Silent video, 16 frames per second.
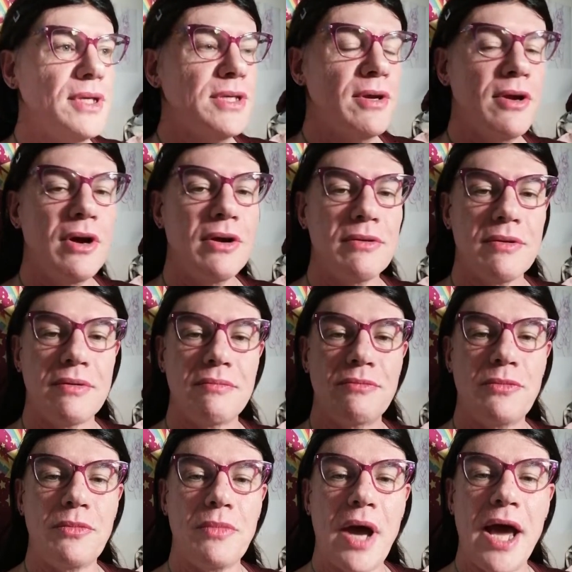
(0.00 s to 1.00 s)
So he got
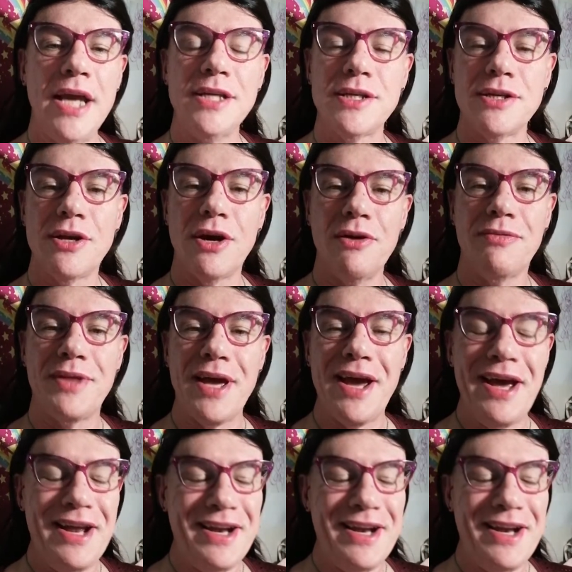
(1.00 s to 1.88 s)
hastened over there.